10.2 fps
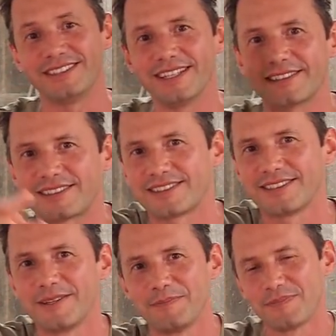
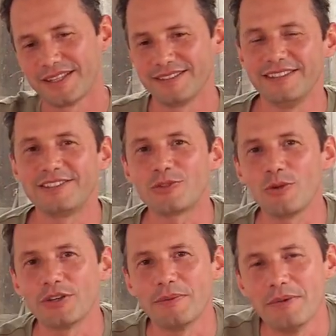Yes, this is
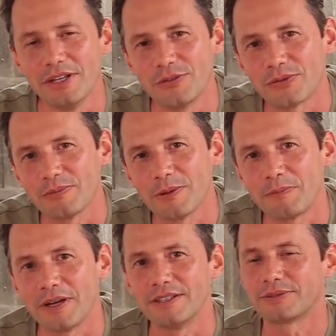where the money from the
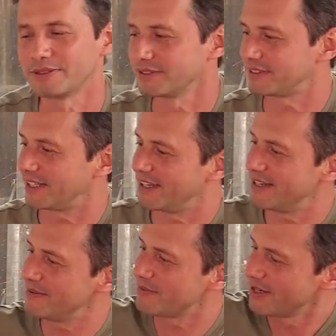patrons
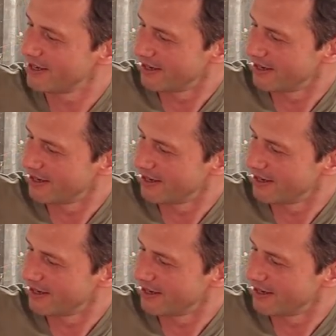came